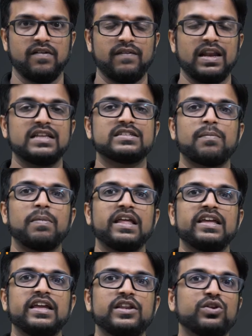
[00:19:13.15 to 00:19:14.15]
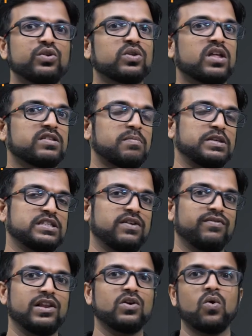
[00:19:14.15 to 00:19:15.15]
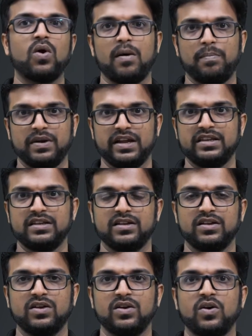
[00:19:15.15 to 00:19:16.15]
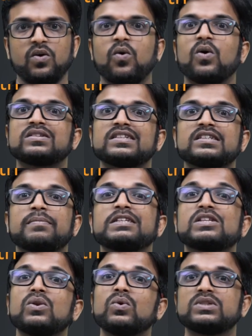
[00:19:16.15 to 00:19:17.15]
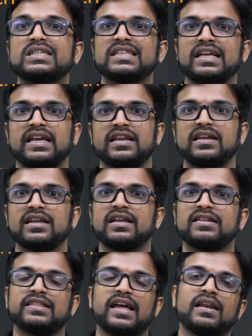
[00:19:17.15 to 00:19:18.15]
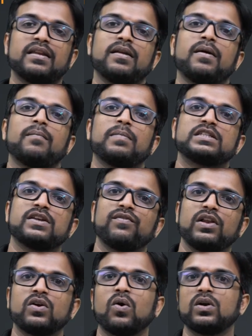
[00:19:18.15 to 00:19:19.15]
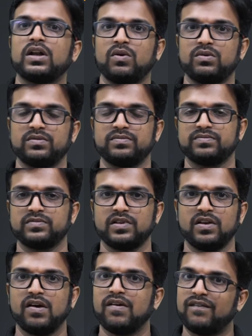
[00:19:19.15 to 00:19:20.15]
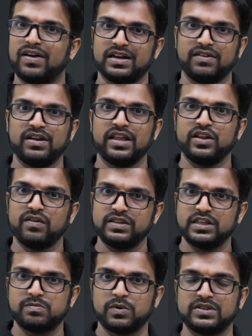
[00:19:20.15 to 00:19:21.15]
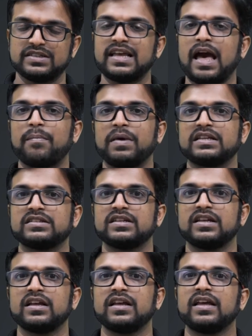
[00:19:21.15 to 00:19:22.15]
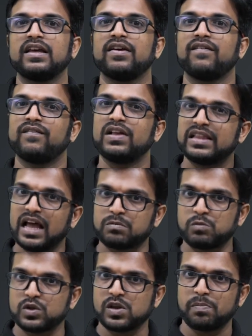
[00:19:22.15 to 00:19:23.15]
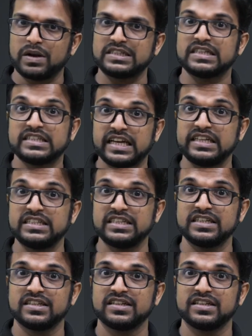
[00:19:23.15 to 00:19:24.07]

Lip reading: When I am supplying heat, you know that the piston will go up, right? Or system is losing the heat, then piston will go down. Whatever any of these process happens, will the atmospheric pressure change?